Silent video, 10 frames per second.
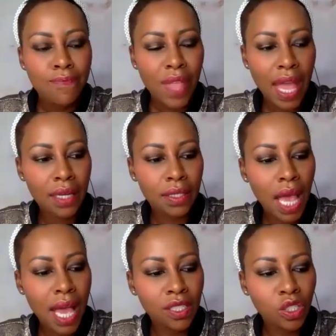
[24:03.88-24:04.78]
And
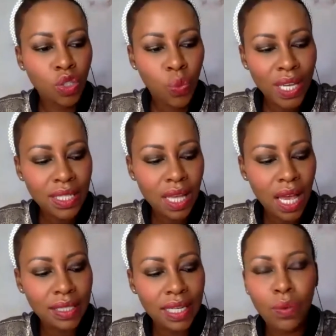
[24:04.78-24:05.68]
as sweet
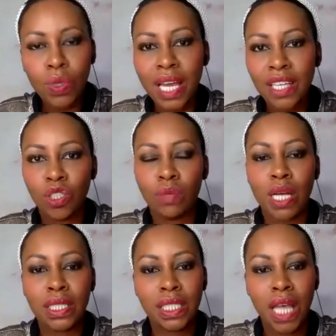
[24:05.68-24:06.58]
as liquidation
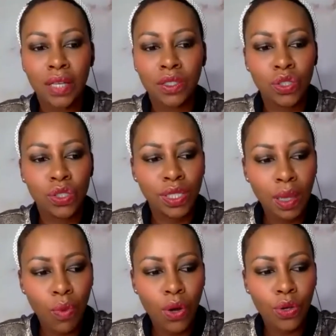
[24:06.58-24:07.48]
might sound to
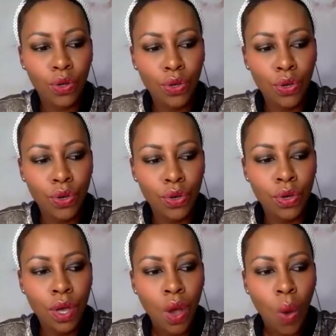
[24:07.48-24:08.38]
someone who